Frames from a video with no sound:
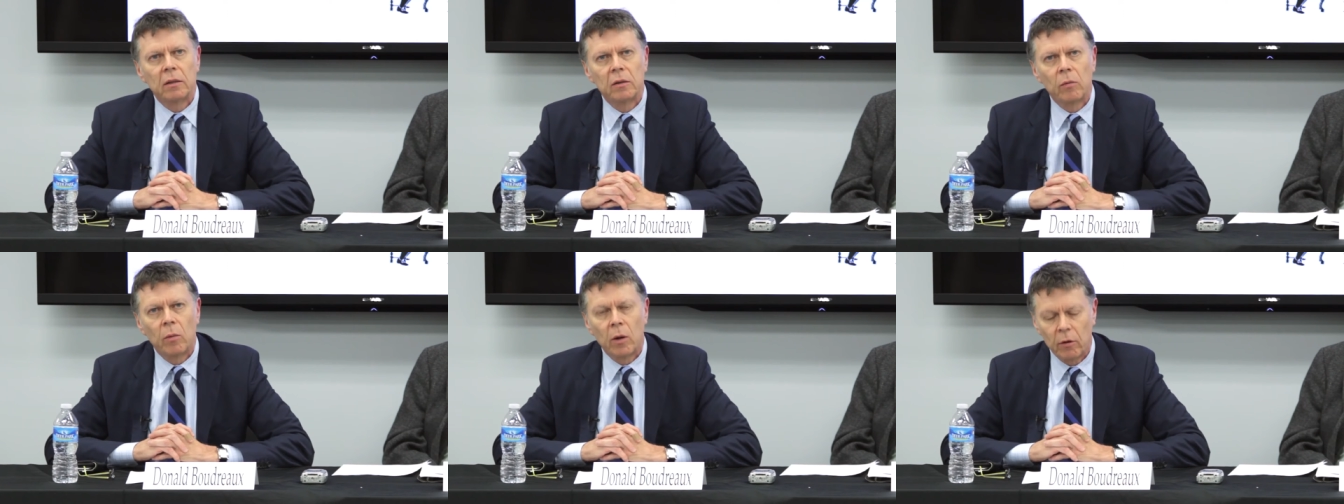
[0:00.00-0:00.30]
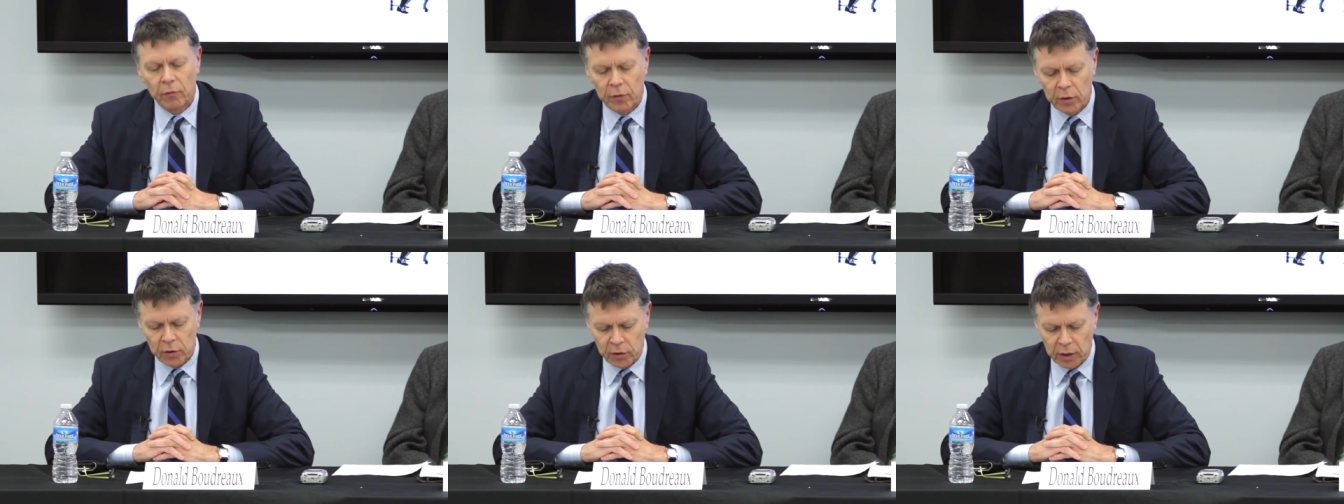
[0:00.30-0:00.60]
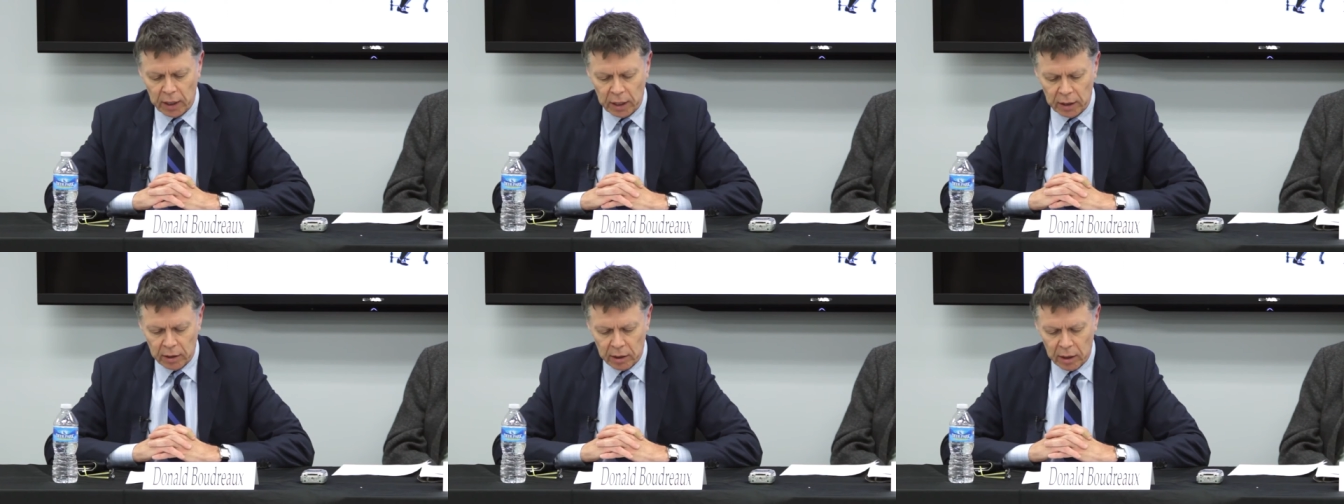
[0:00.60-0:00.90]
and the welfare
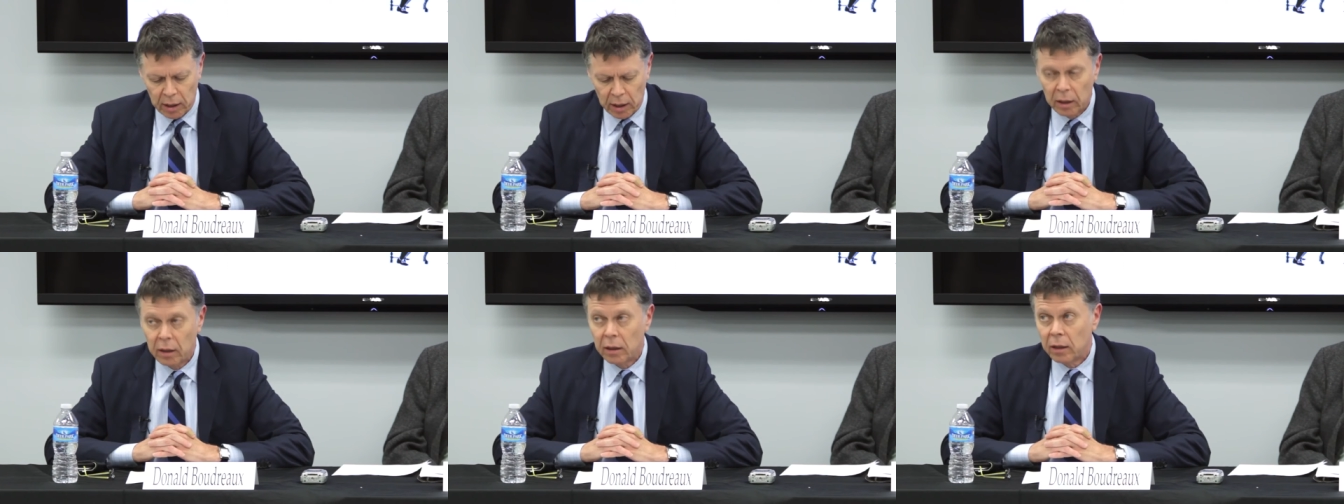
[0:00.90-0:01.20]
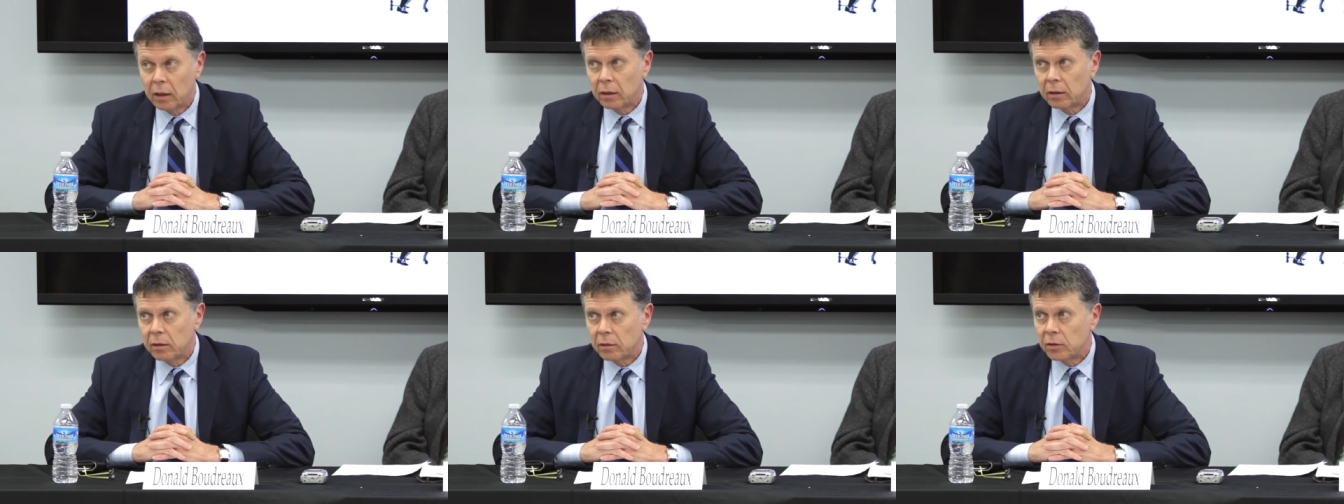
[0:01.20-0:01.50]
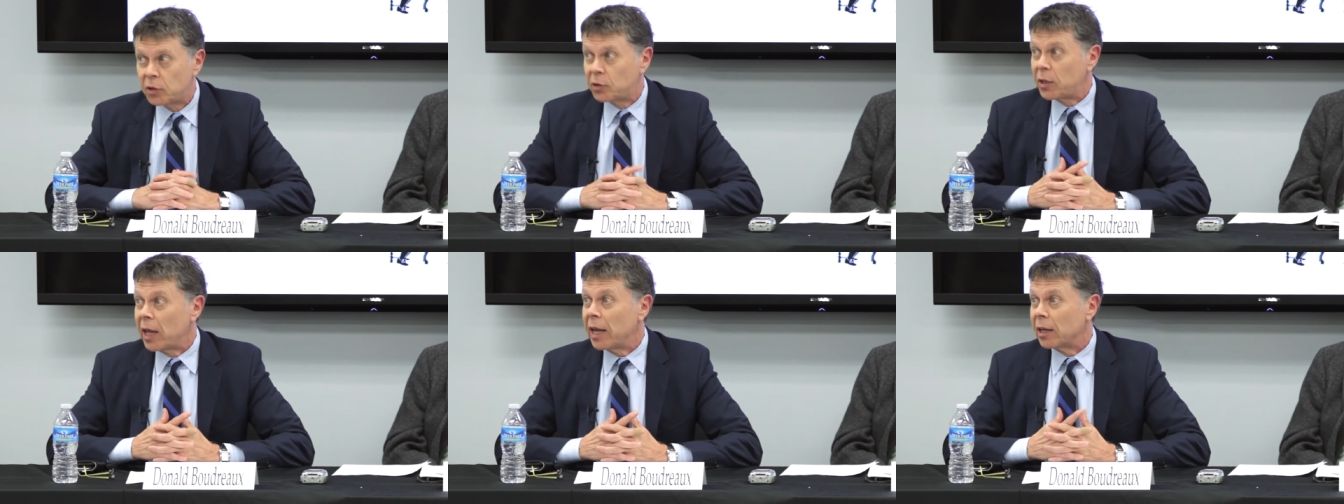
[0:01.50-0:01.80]
state
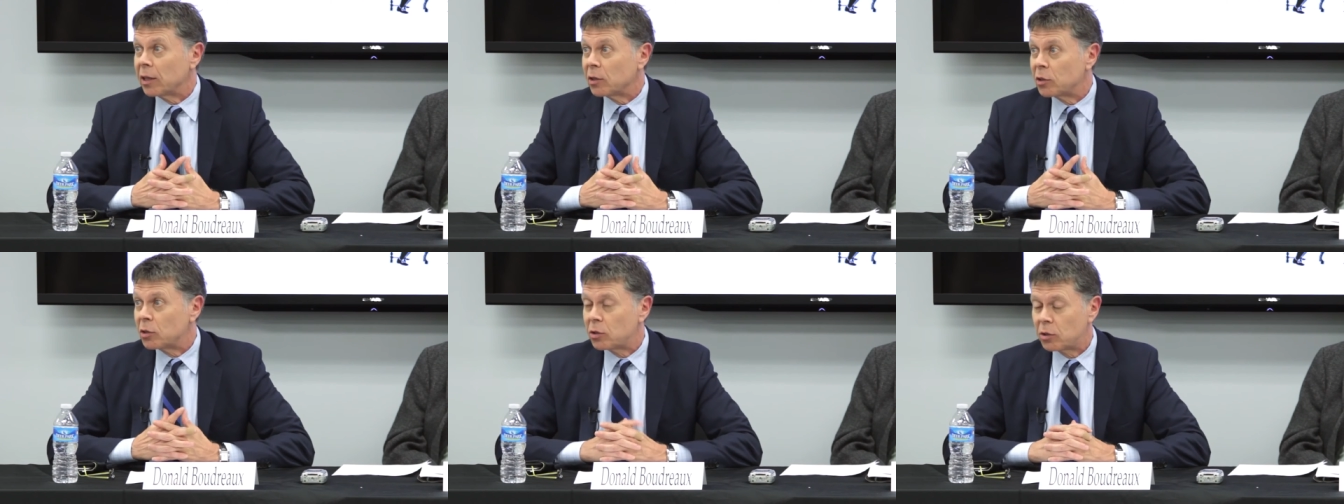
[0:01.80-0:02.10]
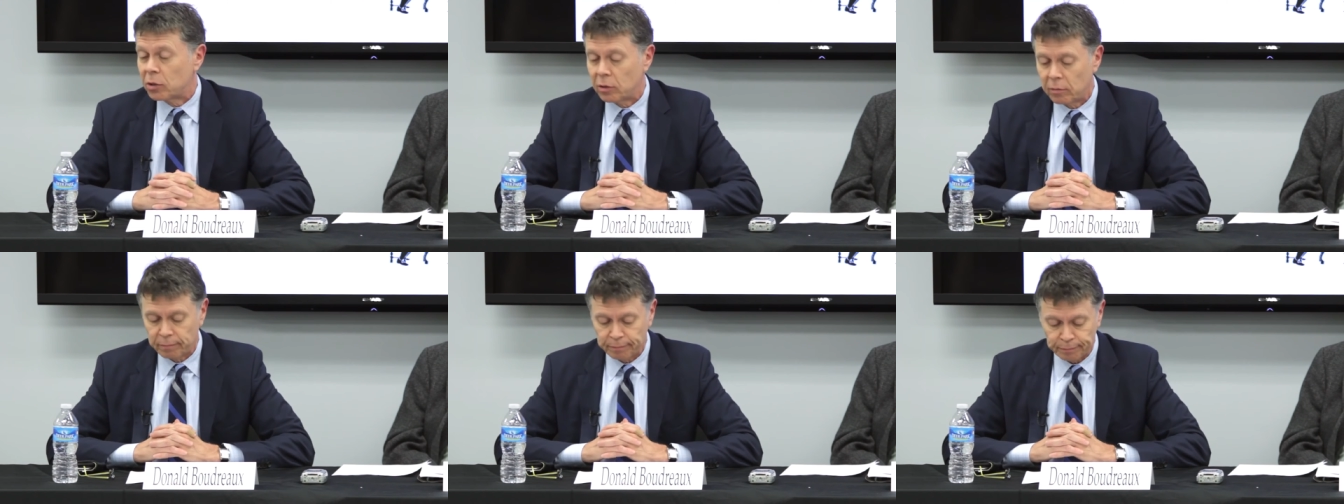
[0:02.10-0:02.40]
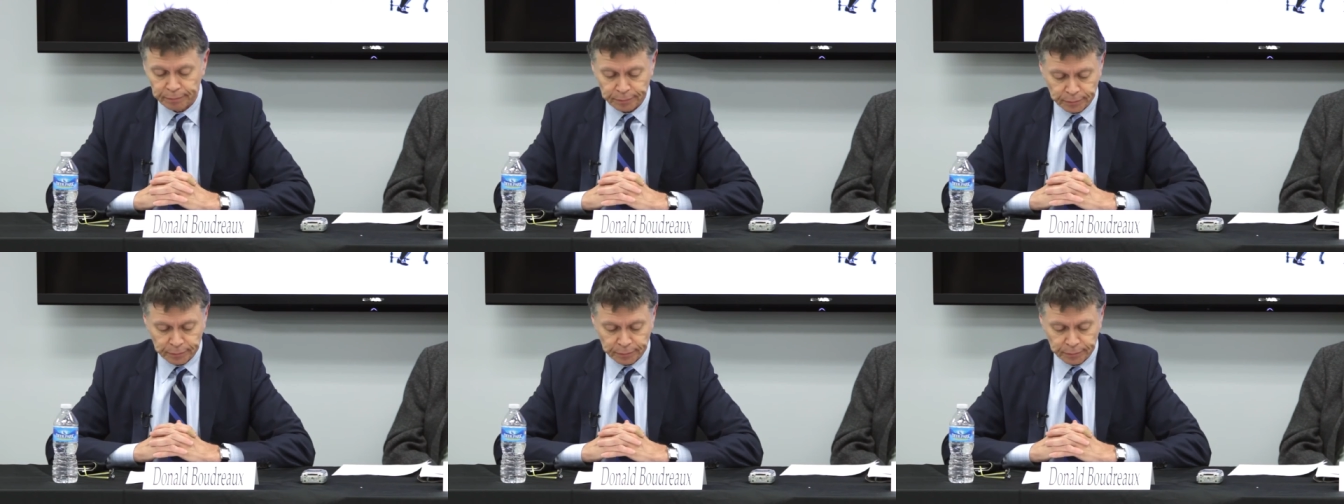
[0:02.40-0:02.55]
statists.